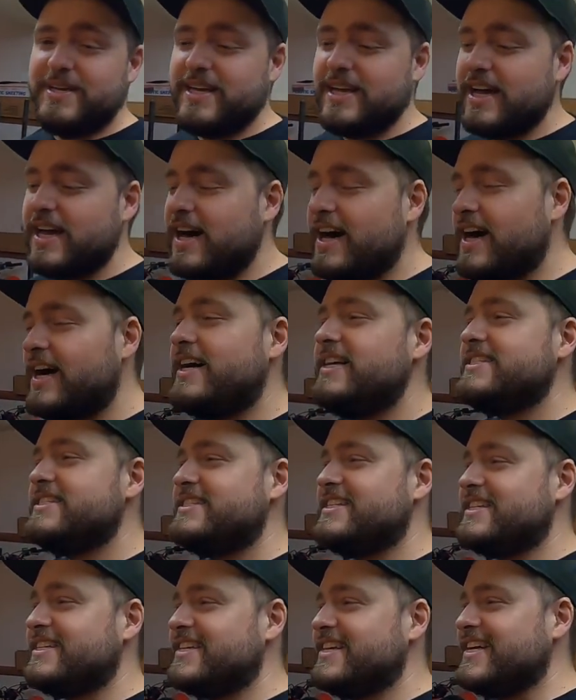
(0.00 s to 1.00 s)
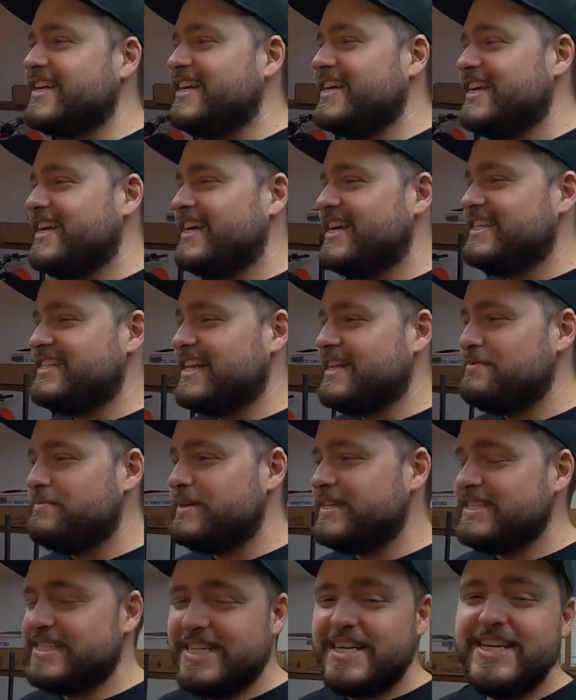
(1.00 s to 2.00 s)
me constantly, sending
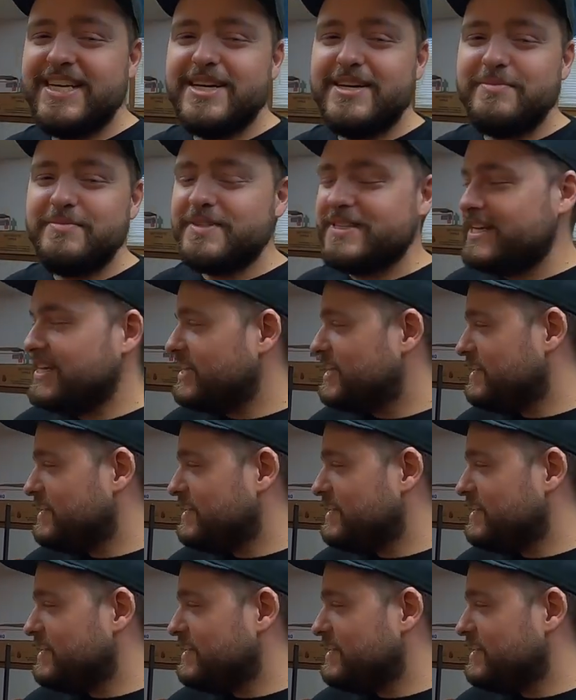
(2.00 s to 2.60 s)
me DMs,